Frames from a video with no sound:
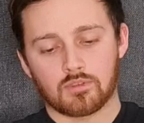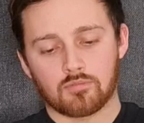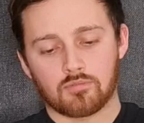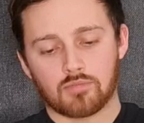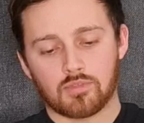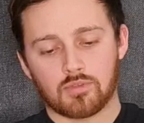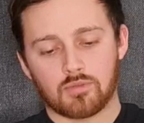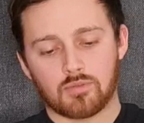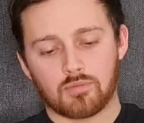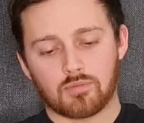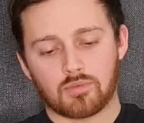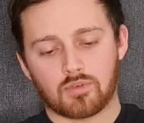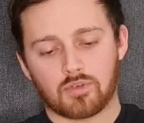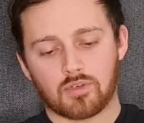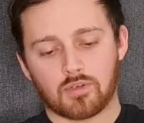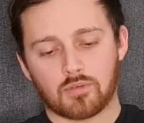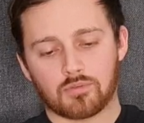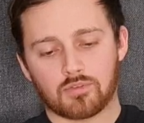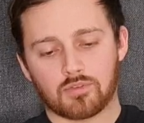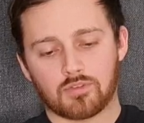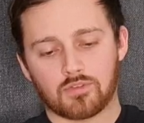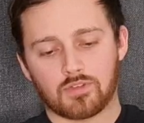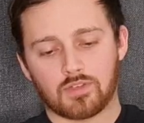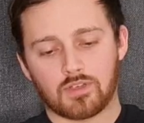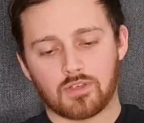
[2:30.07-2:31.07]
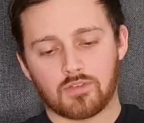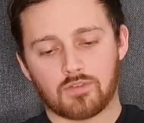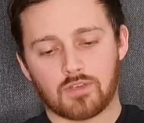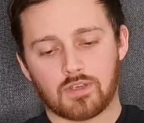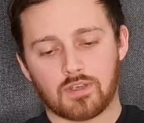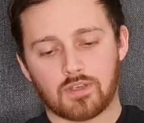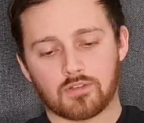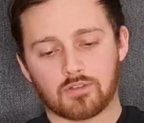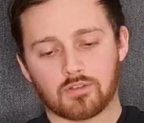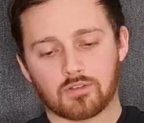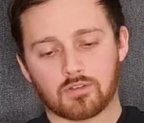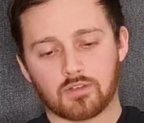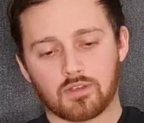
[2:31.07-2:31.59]
Probably pour it up to say
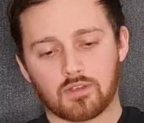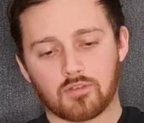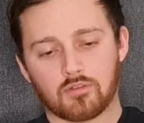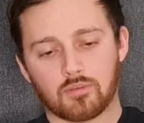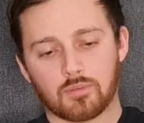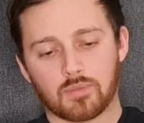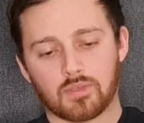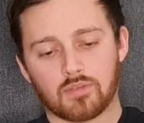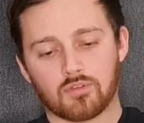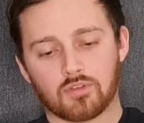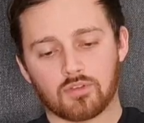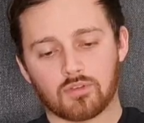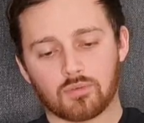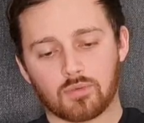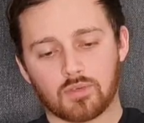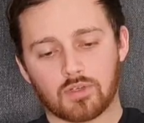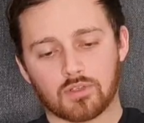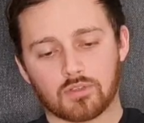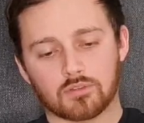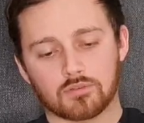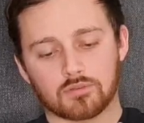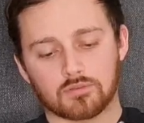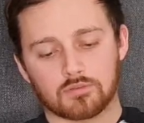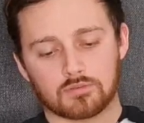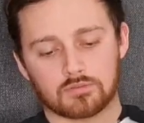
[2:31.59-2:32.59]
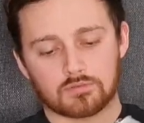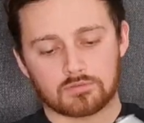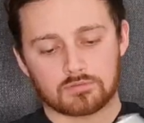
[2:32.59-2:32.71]
there so I can give it a bit of a swell.